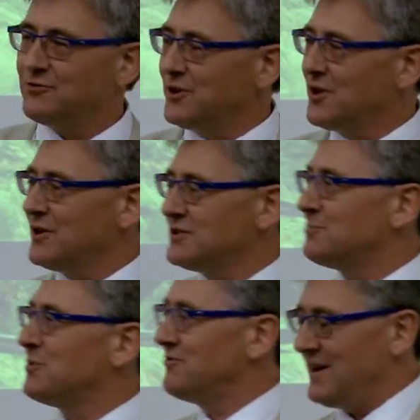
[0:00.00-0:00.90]
if we're going
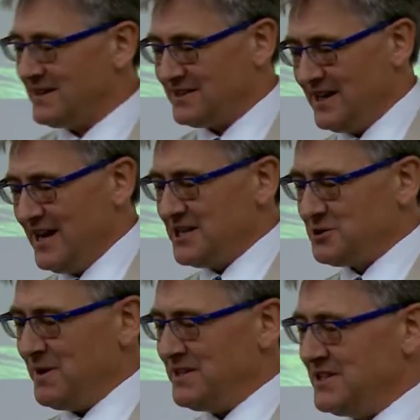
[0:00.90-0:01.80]
to prevent
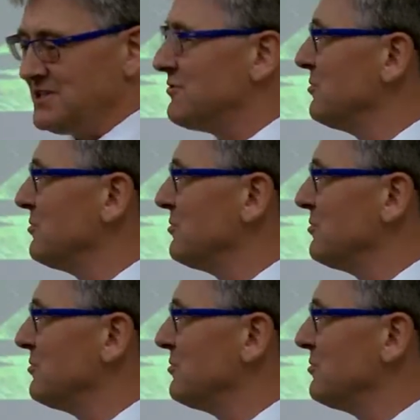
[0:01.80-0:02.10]
species